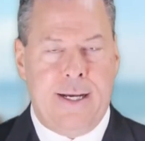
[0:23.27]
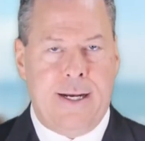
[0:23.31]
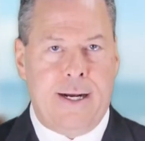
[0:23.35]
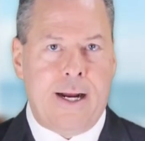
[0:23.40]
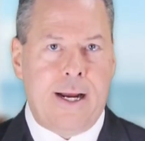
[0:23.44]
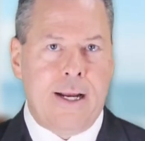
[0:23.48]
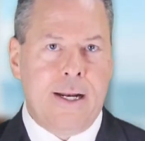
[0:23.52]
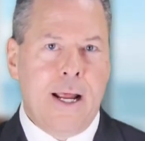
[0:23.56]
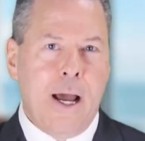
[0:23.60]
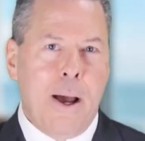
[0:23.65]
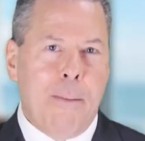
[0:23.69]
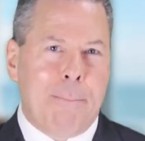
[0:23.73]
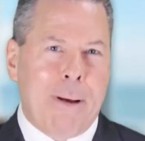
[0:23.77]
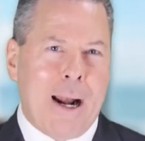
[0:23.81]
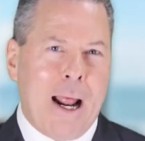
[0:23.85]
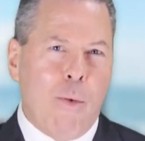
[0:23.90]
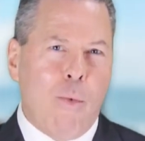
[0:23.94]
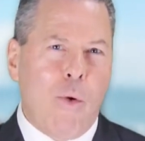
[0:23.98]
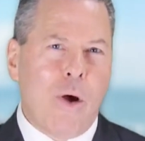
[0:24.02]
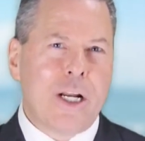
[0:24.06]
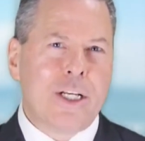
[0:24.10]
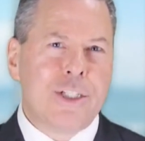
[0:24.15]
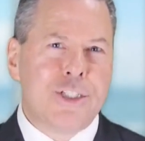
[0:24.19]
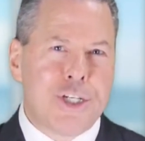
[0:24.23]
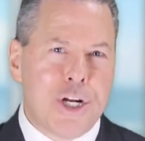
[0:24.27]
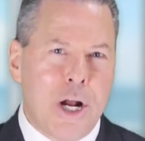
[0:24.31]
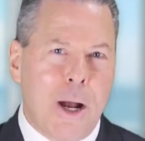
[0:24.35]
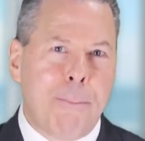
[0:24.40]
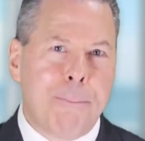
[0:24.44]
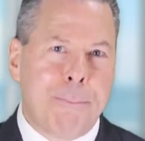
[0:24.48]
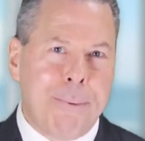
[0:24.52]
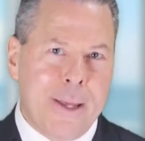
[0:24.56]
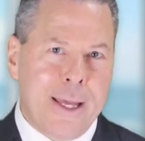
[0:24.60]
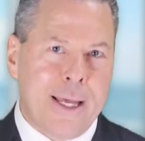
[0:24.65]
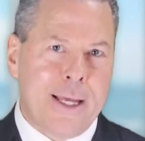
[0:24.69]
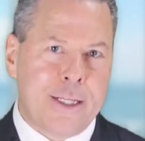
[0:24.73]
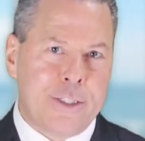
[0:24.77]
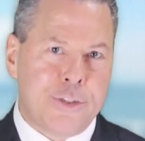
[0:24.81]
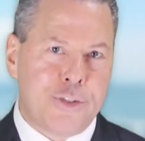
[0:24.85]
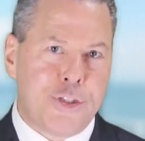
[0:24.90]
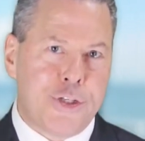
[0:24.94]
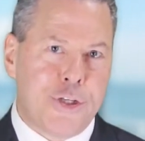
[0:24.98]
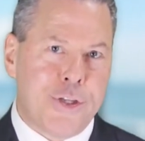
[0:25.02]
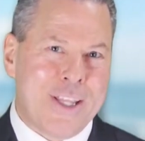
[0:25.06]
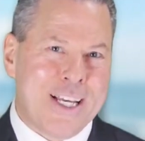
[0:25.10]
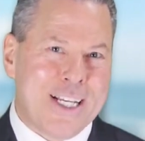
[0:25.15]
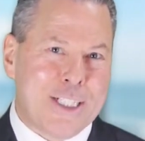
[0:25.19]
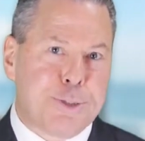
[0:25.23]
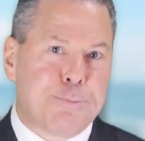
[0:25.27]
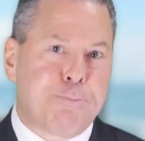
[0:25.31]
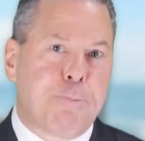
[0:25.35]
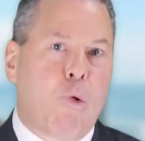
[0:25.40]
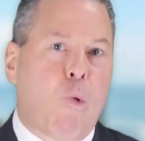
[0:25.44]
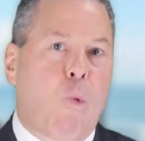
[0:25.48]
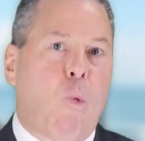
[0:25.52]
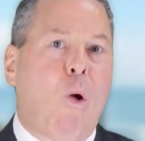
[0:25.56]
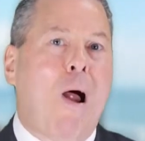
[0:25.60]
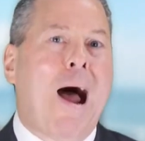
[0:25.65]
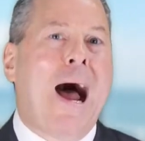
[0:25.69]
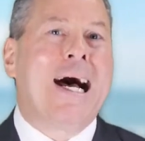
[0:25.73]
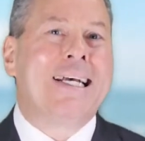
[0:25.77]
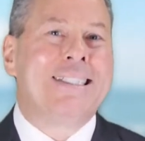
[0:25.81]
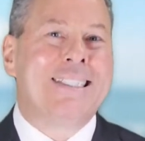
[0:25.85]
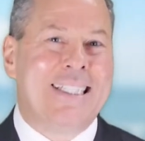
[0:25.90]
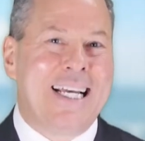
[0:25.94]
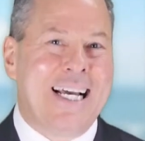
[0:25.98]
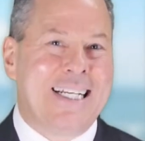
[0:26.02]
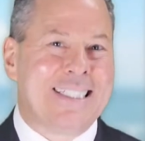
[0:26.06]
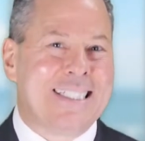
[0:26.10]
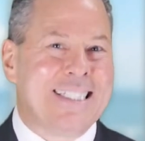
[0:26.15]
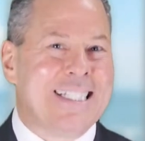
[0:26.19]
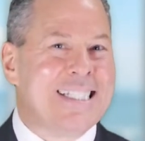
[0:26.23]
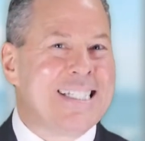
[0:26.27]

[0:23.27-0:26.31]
All right, but I want to jump into this process,